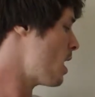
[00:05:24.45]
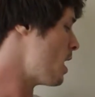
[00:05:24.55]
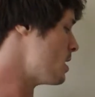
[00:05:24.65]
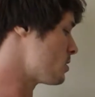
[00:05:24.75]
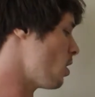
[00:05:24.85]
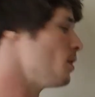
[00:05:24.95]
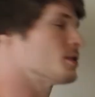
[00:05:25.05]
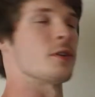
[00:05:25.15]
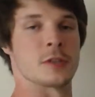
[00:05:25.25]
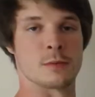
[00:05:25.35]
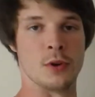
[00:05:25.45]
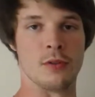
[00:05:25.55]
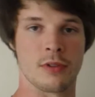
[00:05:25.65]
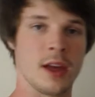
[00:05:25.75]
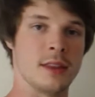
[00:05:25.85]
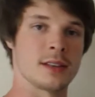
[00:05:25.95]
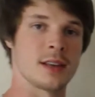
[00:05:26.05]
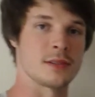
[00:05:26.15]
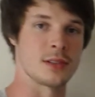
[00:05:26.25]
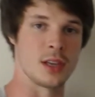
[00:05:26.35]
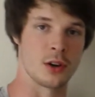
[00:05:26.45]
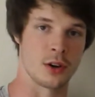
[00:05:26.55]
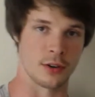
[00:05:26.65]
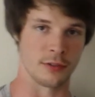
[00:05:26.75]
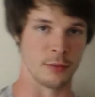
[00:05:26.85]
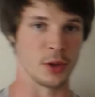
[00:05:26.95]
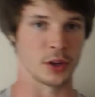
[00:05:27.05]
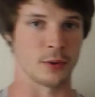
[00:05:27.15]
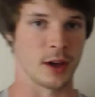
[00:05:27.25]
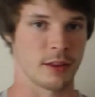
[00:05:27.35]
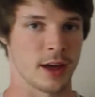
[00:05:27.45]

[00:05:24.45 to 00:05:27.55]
is also smooth in the sense that you're familiar with.